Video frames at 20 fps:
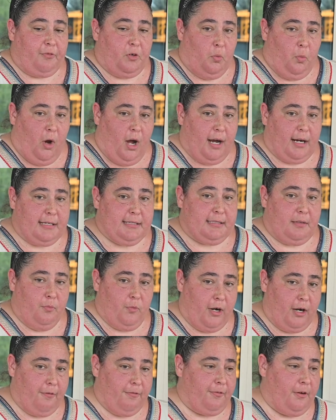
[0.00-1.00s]
to walk
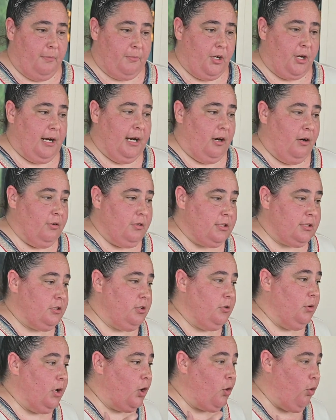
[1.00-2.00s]
somewhere from your house
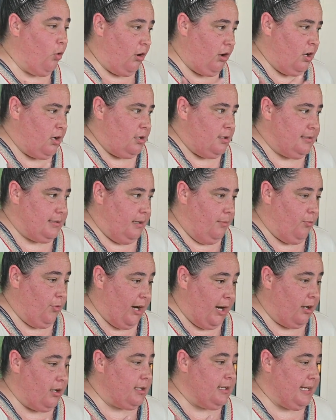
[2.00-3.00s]
to a corner
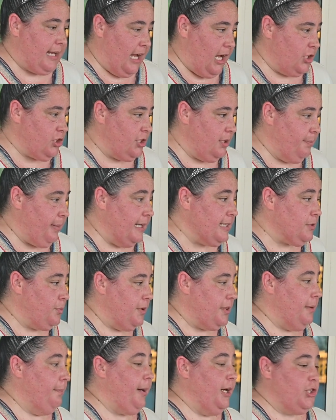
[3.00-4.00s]
somewhere to catch the bus
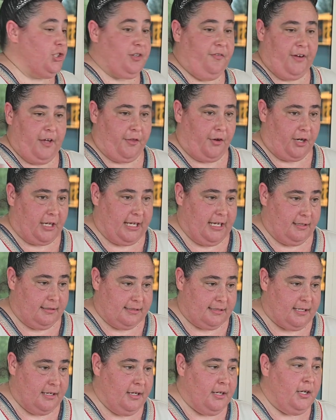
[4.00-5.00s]
with a bunch of other
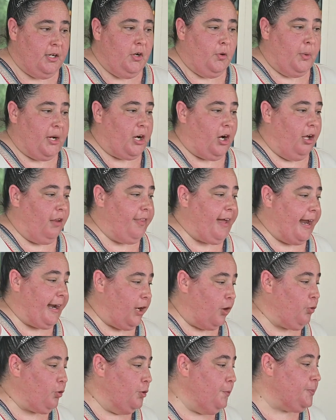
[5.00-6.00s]
kids. We call that a
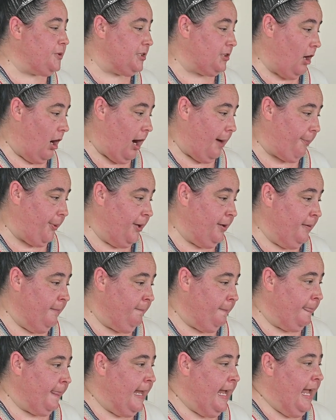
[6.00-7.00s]
group stop.
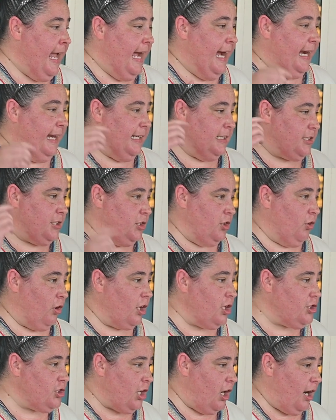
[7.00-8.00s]
And it's
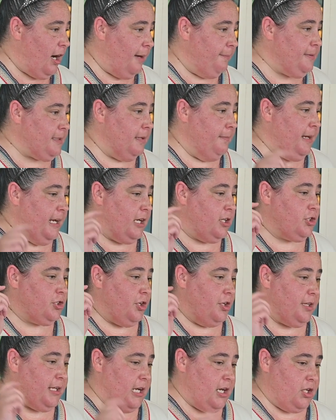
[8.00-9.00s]
your job to make
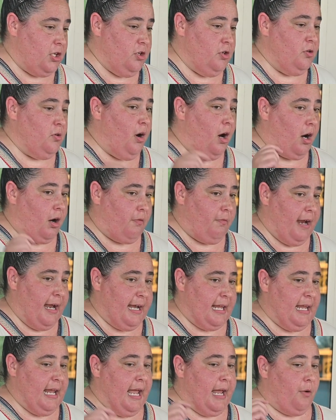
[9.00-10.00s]
sure that you are
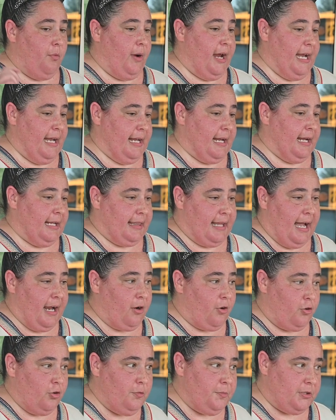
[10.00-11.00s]
ready and waiting at that
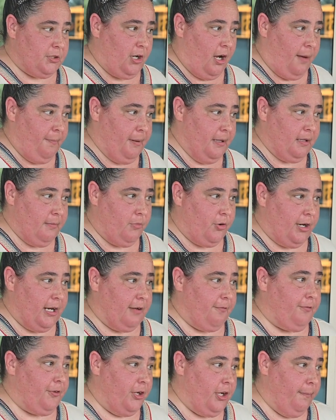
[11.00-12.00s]
group stop in the
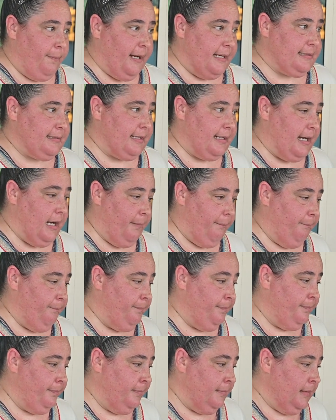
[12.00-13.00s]
morning for your bus to come.
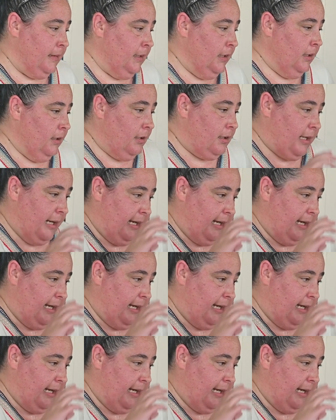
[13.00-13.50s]
Okay?